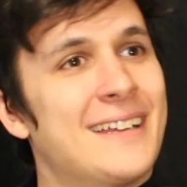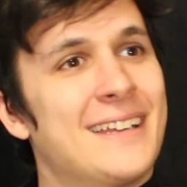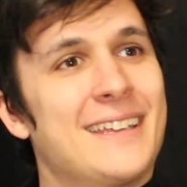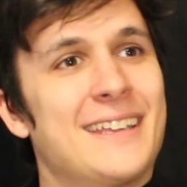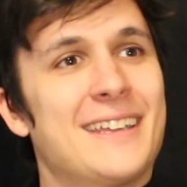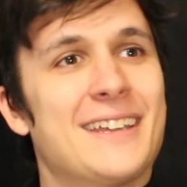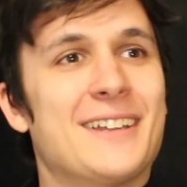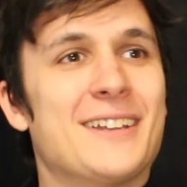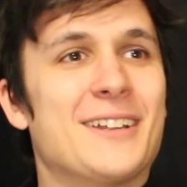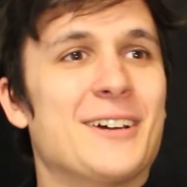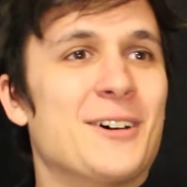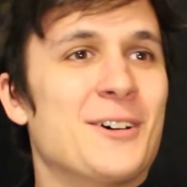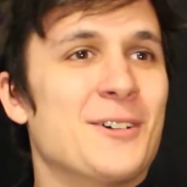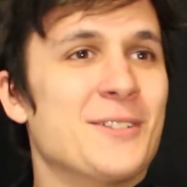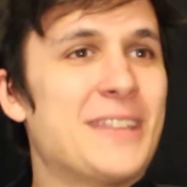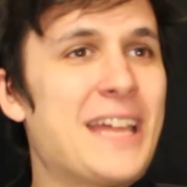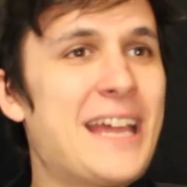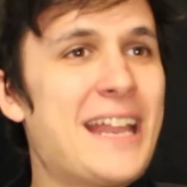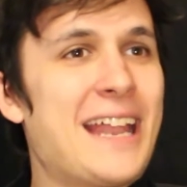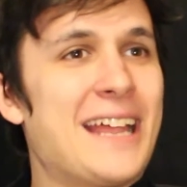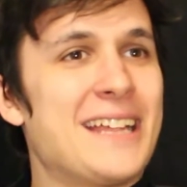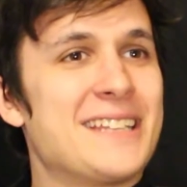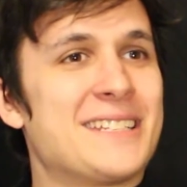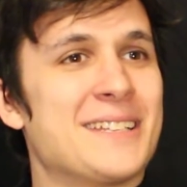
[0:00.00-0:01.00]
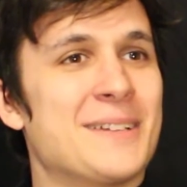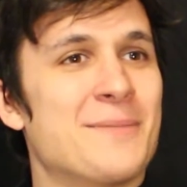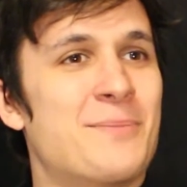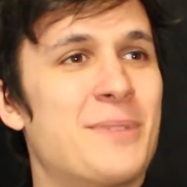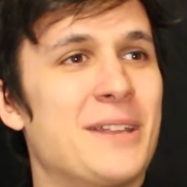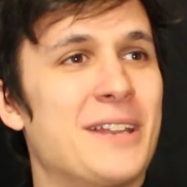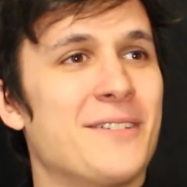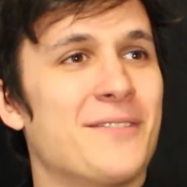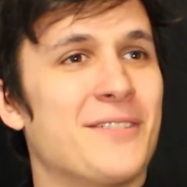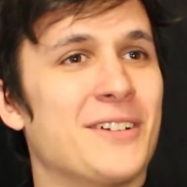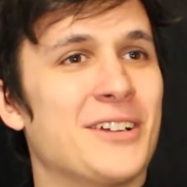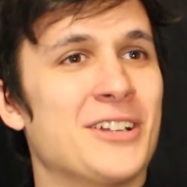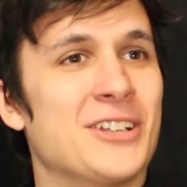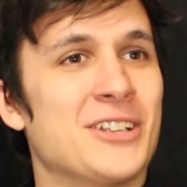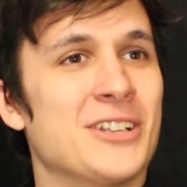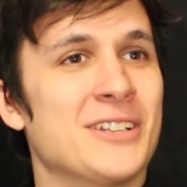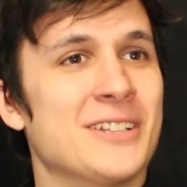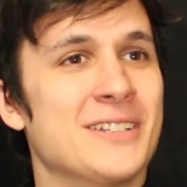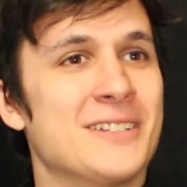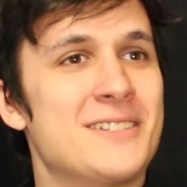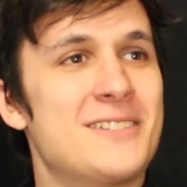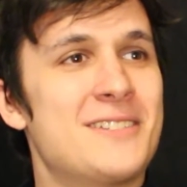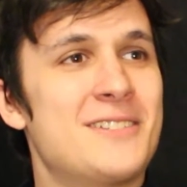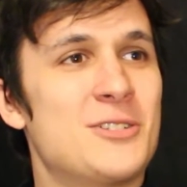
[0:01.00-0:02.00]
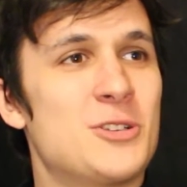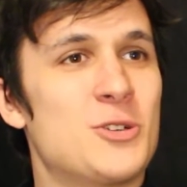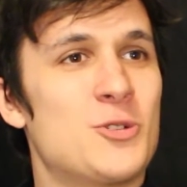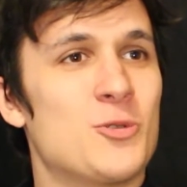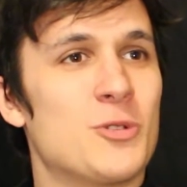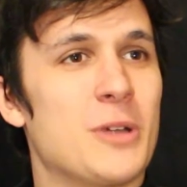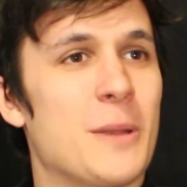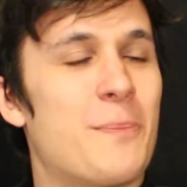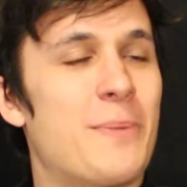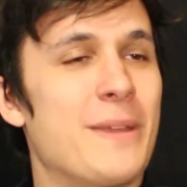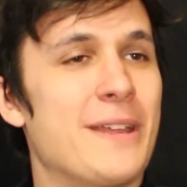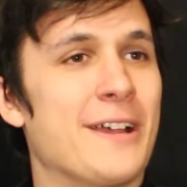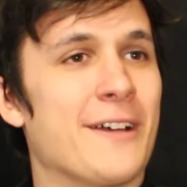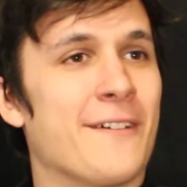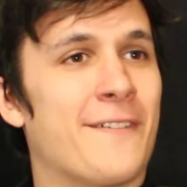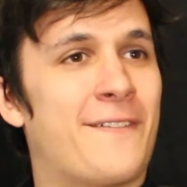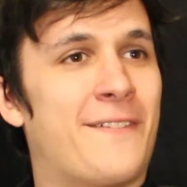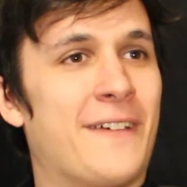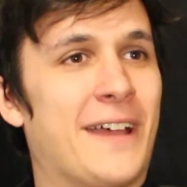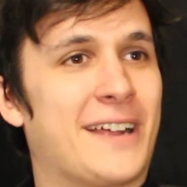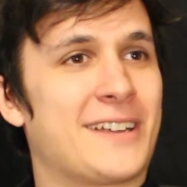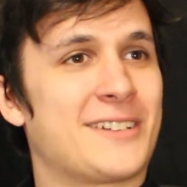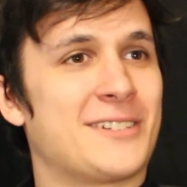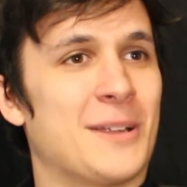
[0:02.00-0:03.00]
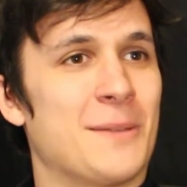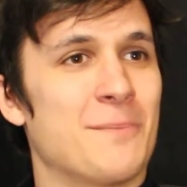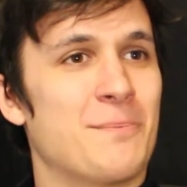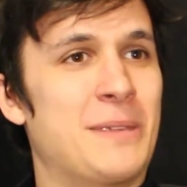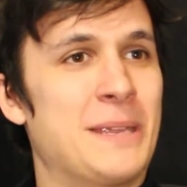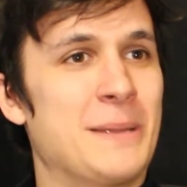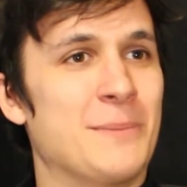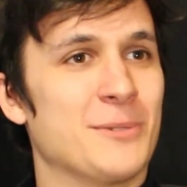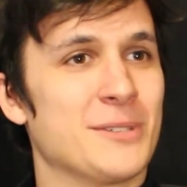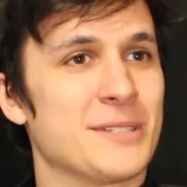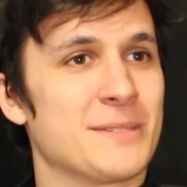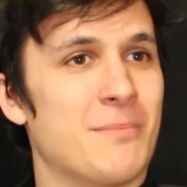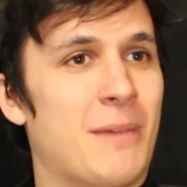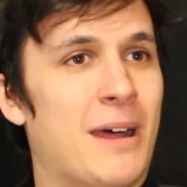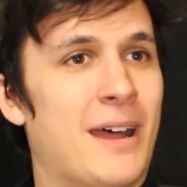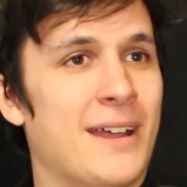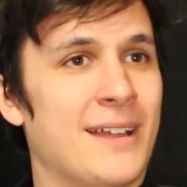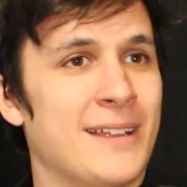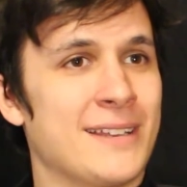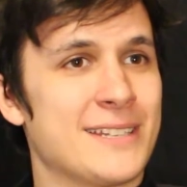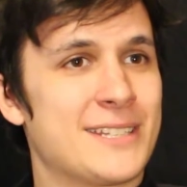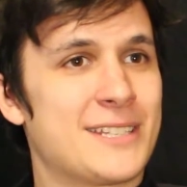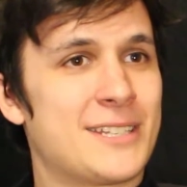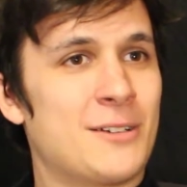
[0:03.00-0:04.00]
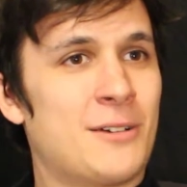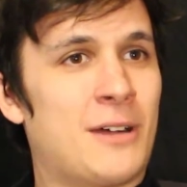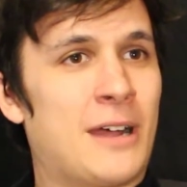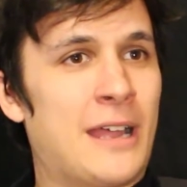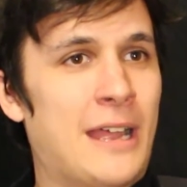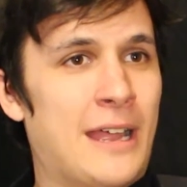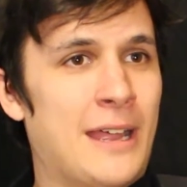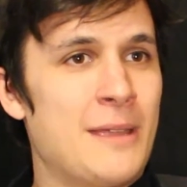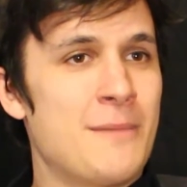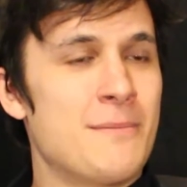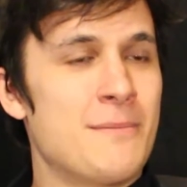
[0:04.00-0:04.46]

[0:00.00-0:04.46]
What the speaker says: You know, that has a bit of a gripping effect on people's minds. So I